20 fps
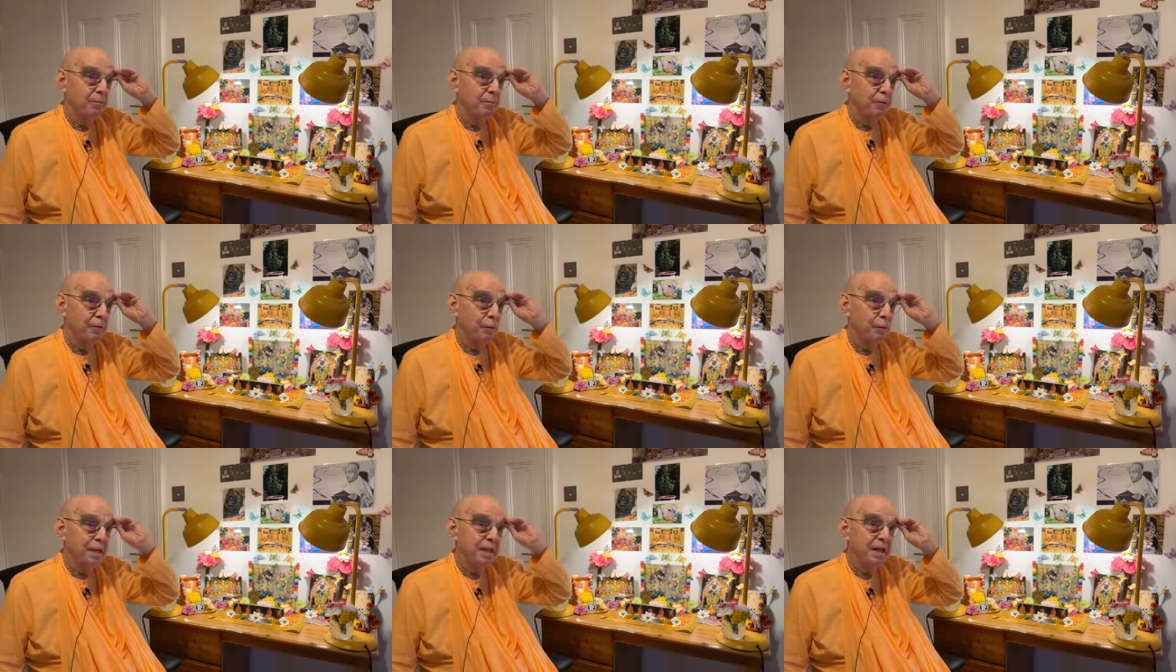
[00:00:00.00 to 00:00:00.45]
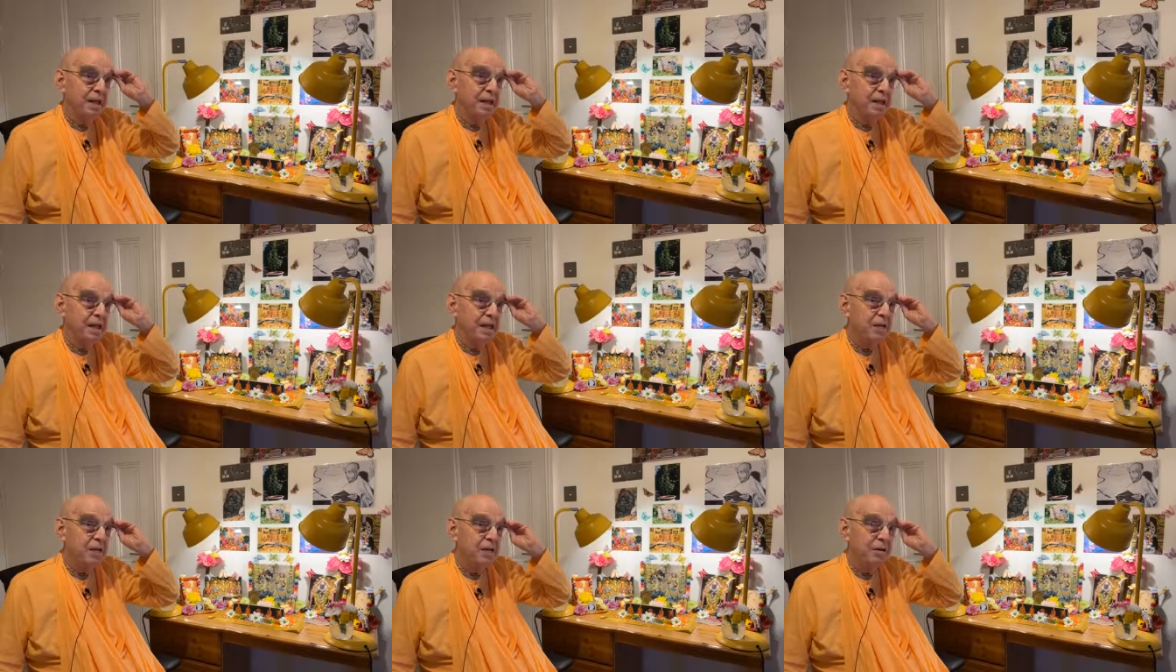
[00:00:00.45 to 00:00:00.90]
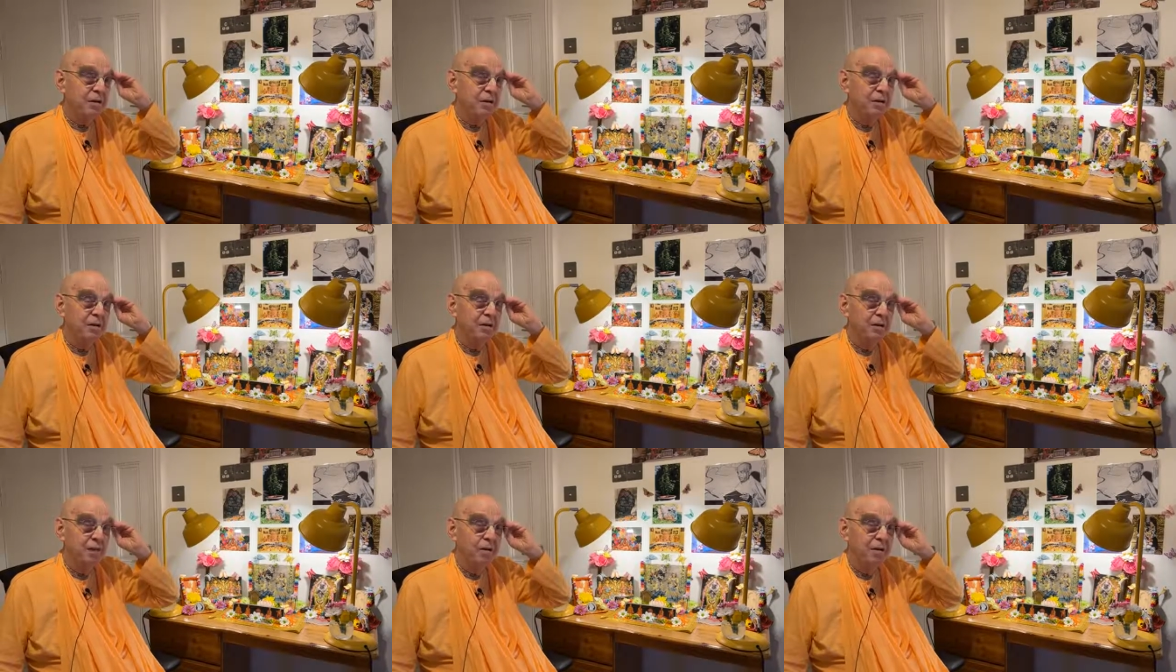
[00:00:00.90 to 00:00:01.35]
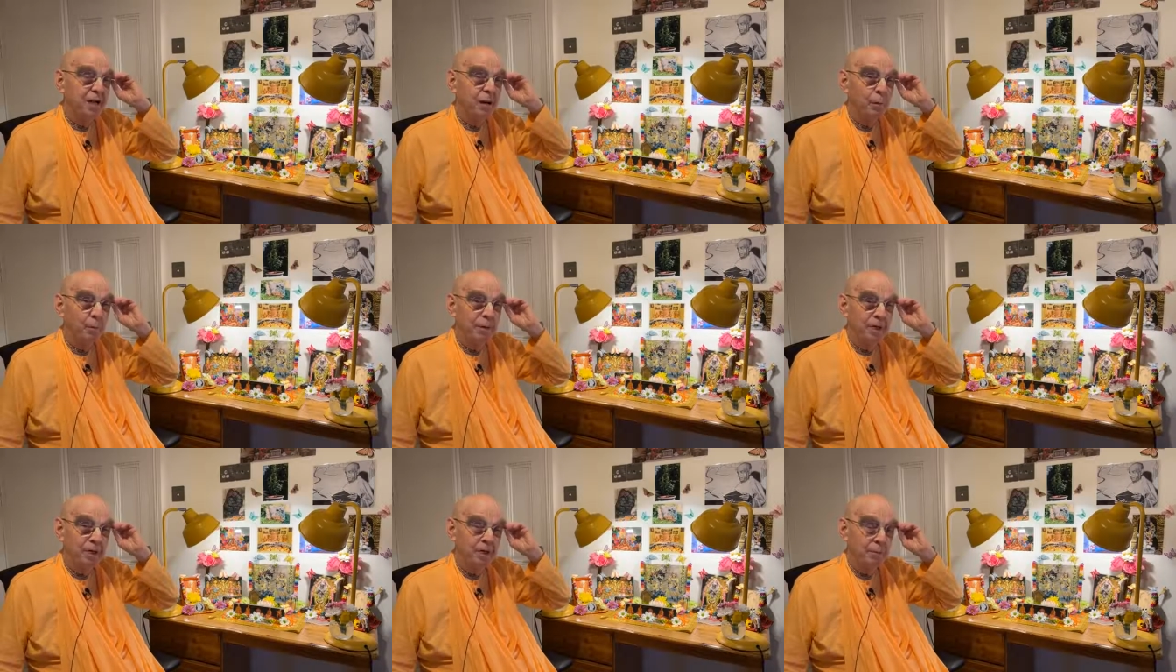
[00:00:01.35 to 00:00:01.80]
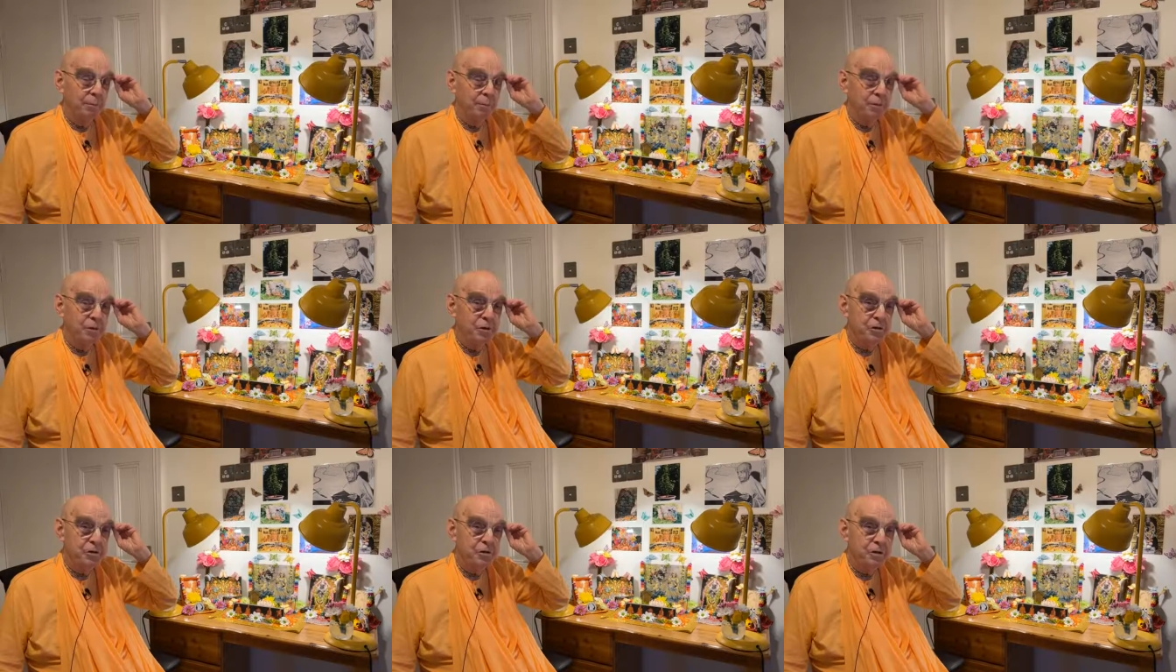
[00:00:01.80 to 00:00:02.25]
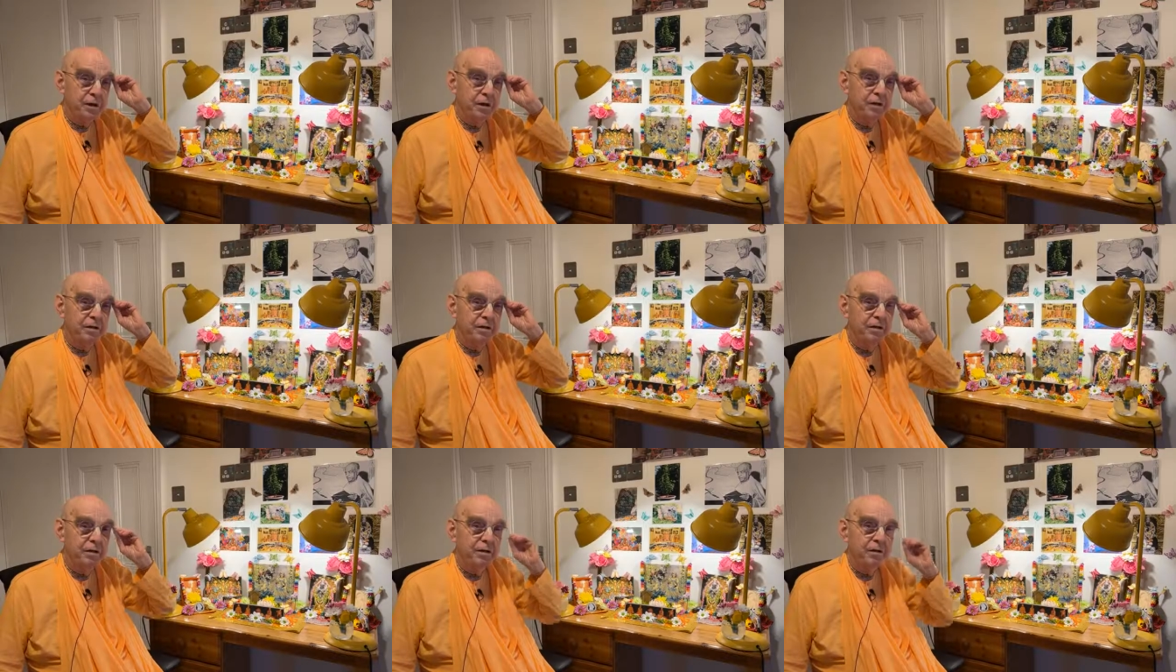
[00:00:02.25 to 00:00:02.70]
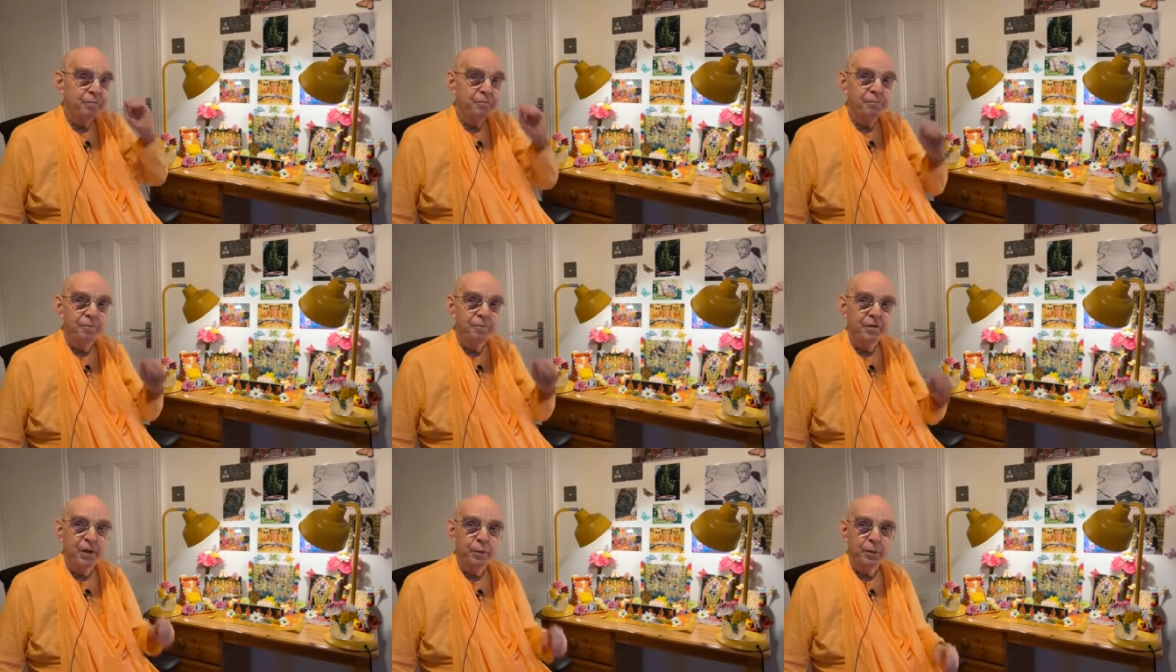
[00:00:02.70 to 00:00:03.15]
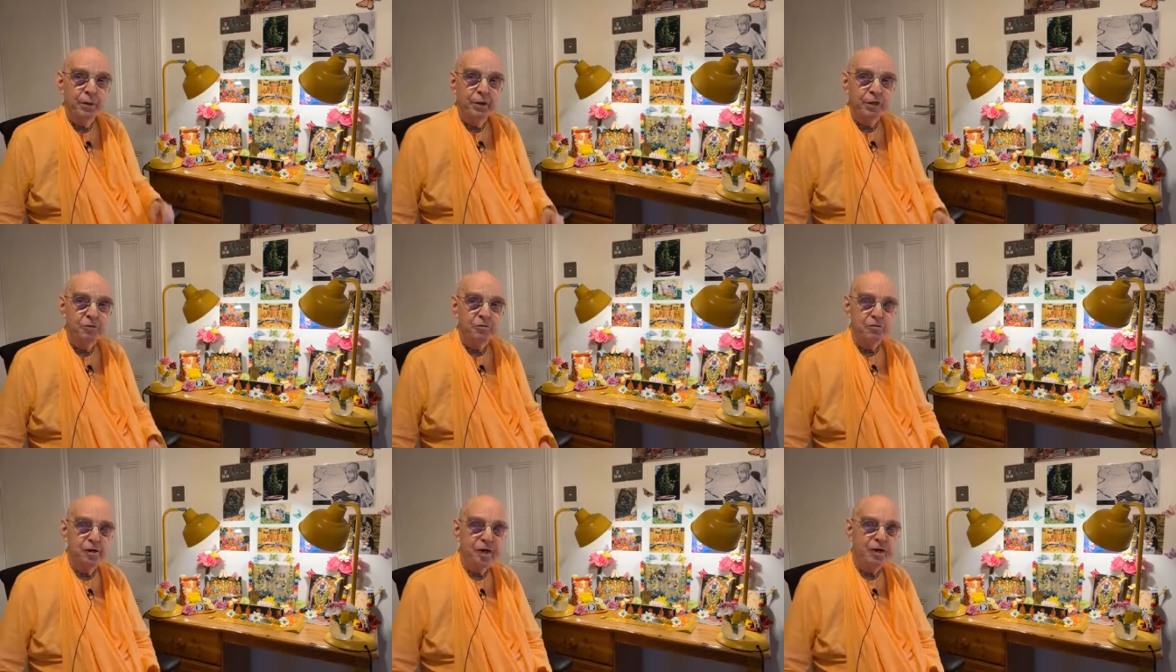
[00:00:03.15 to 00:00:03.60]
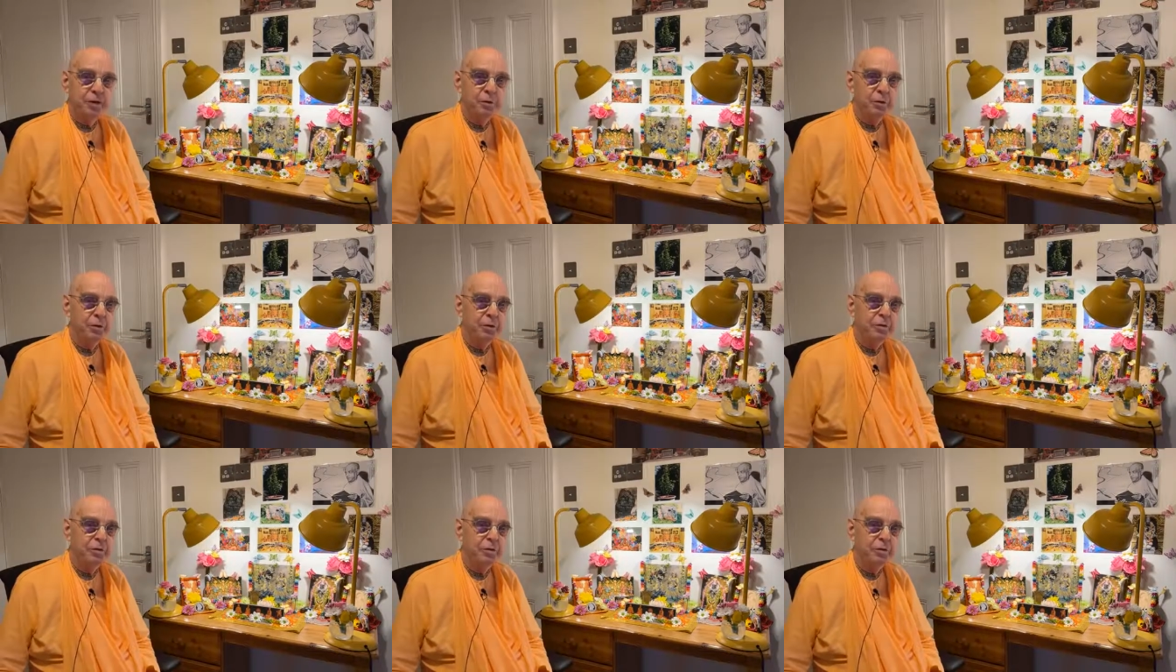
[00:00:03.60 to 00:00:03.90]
But we can hear and we can appreciate and we can try to